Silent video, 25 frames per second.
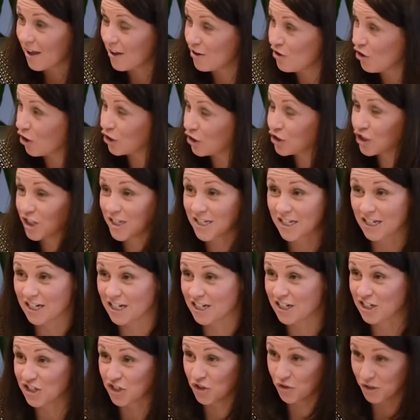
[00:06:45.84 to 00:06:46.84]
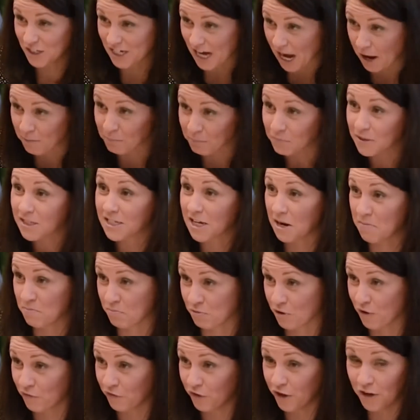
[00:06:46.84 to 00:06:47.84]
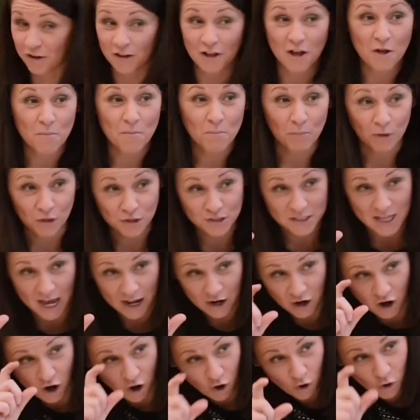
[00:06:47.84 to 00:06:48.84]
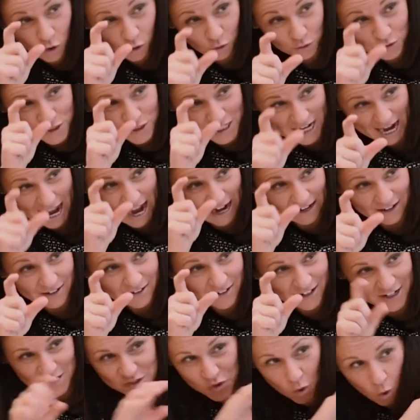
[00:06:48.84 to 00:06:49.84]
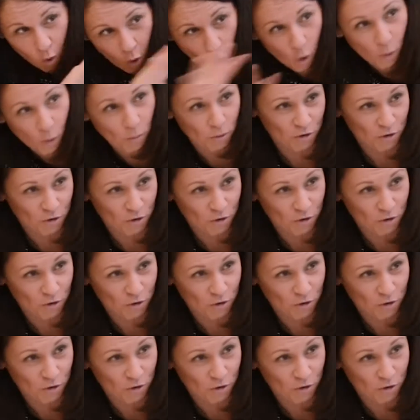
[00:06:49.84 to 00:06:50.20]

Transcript: not just an additional 10% profit, because that whole 10 is all